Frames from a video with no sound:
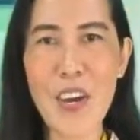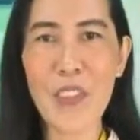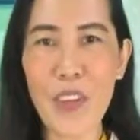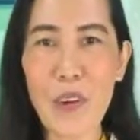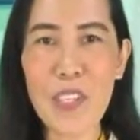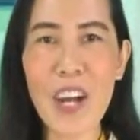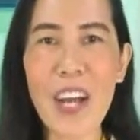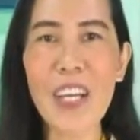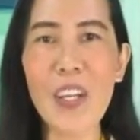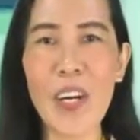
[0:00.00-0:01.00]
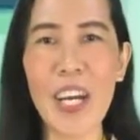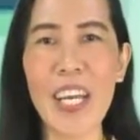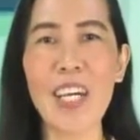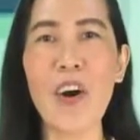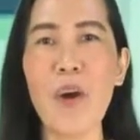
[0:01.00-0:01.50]
Those are
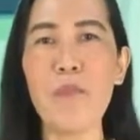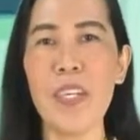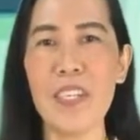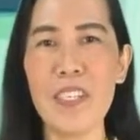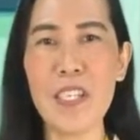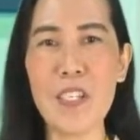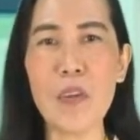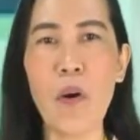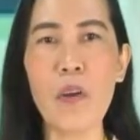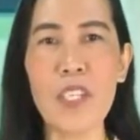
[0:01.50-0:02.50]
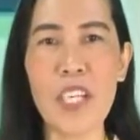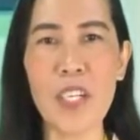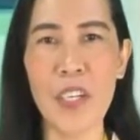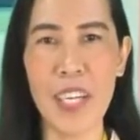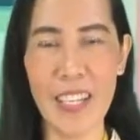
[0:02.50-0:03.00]
learning competencies to
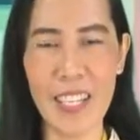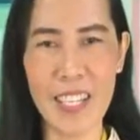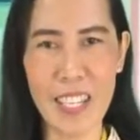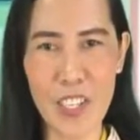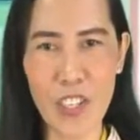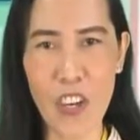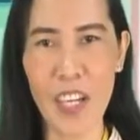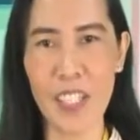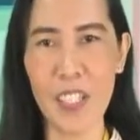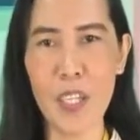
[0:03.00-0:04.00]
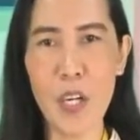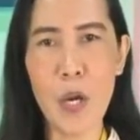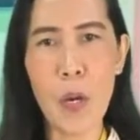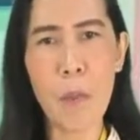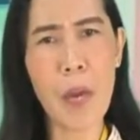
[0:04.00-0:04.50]
consider in this session.
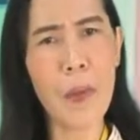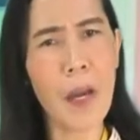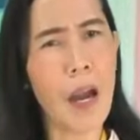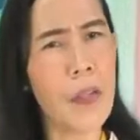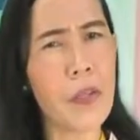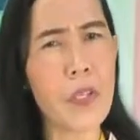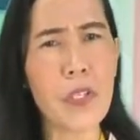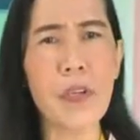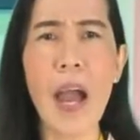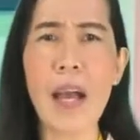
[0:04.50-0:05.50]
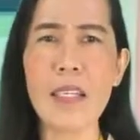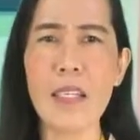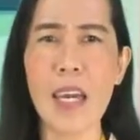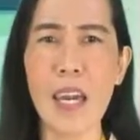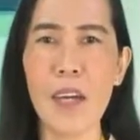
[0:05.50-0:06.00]
Maybe others are
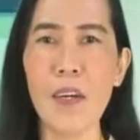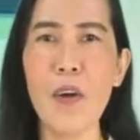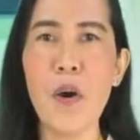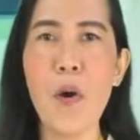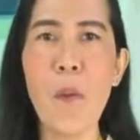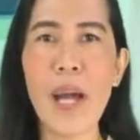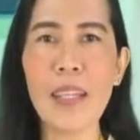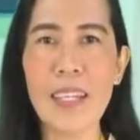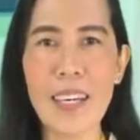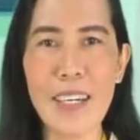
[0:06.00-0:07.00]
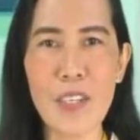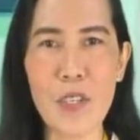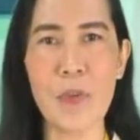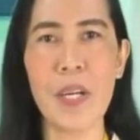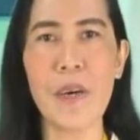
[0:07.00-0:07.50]
asking, what is
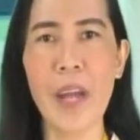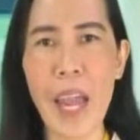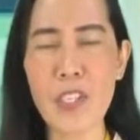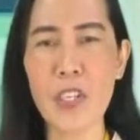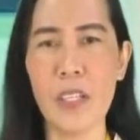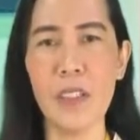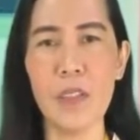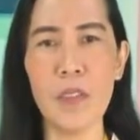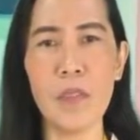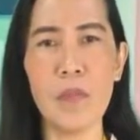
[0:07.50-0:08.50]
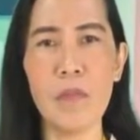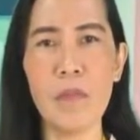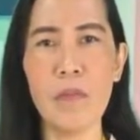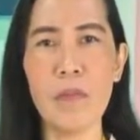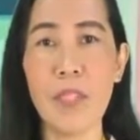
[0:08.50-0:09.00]
recreation?
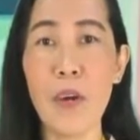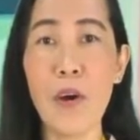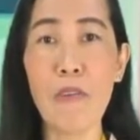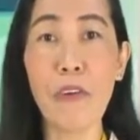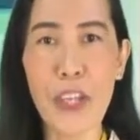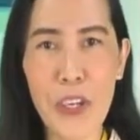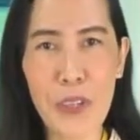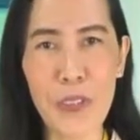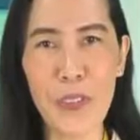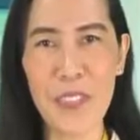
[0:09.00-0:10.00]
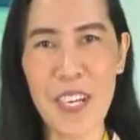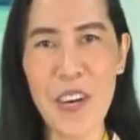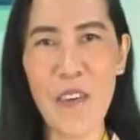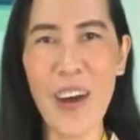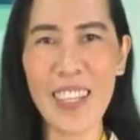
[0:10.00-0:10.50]
For you,
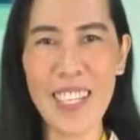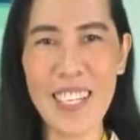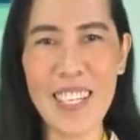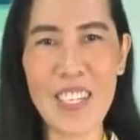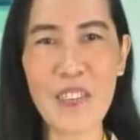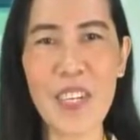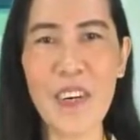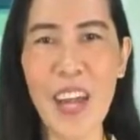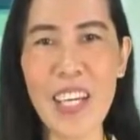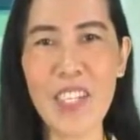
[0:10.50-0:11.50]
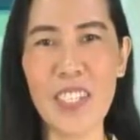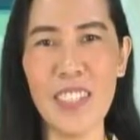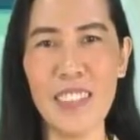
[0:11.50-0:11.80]
what is recreation?